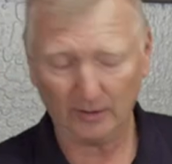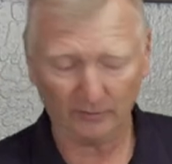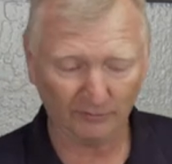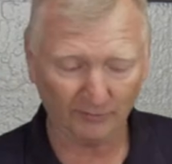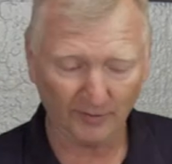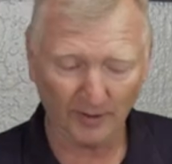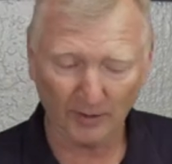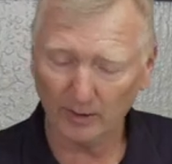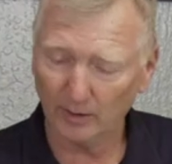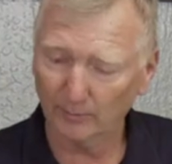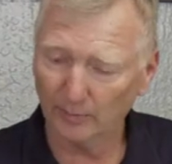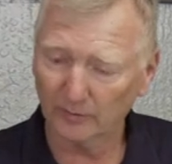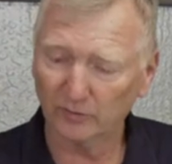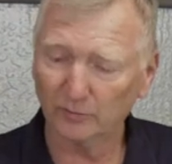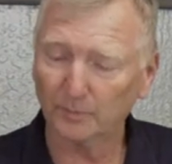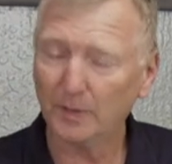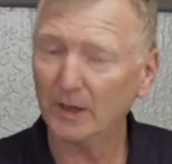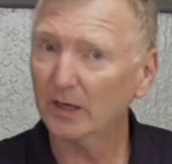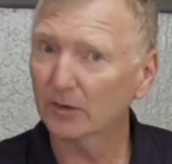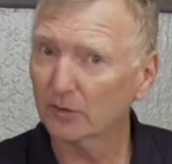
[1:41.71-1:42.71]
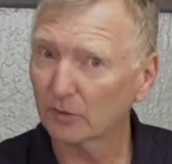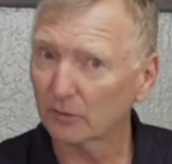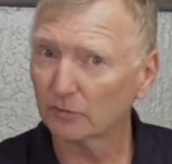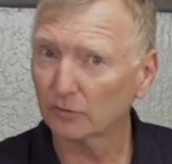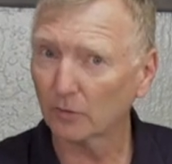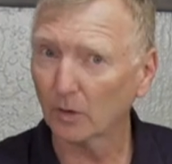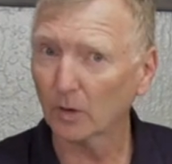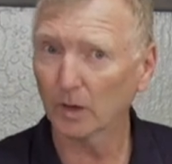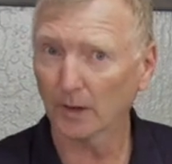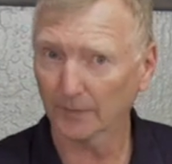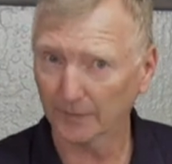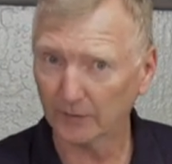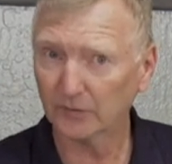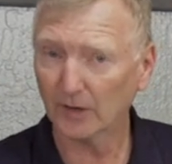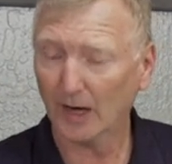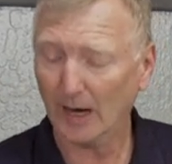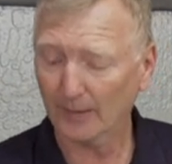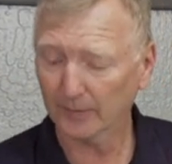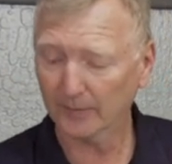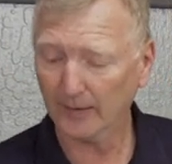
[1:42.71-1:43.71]
has variable speed control on the
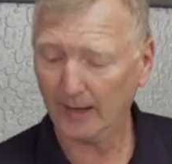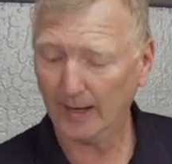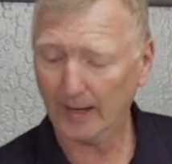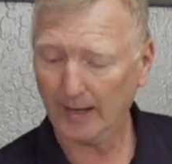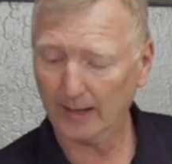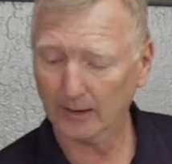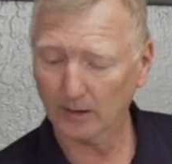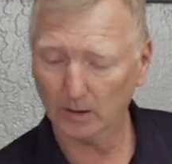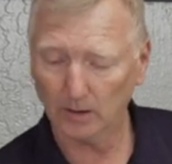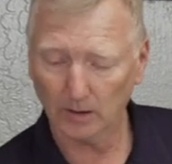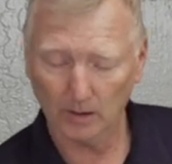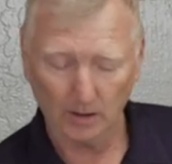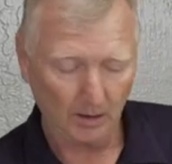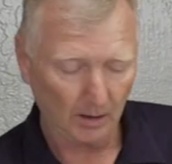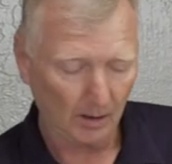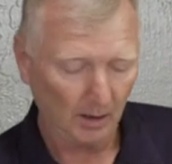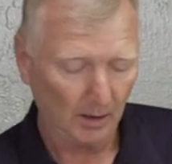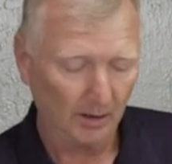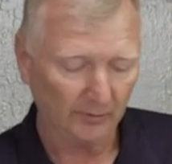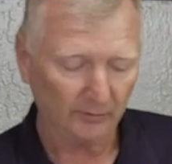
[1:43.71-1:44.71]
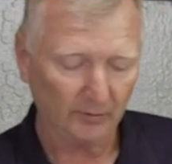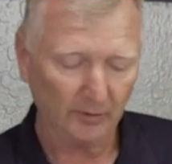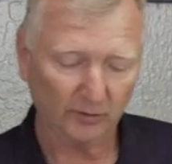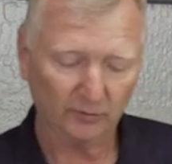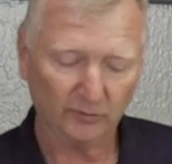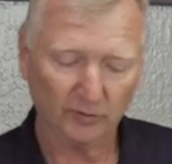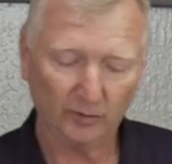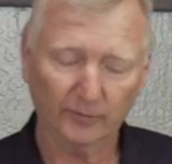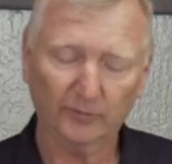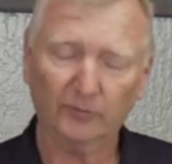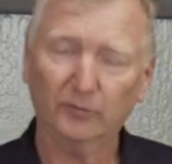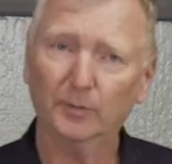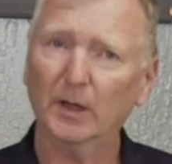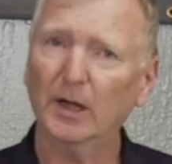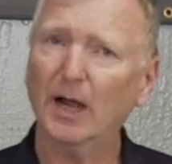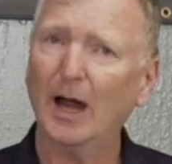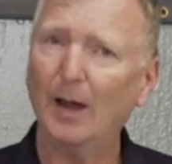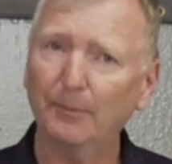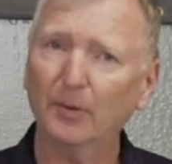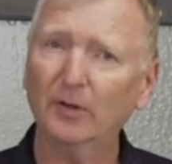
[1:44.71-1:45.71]
top of the handle, so you can turn the
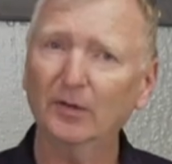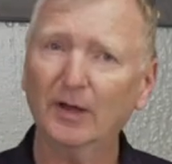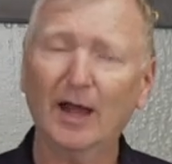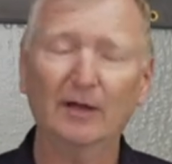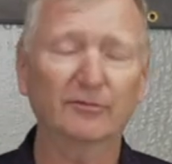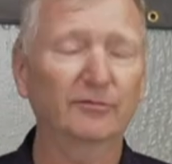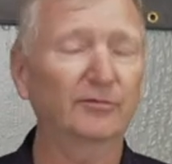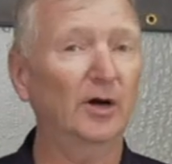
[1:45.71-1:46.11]
speed up or down.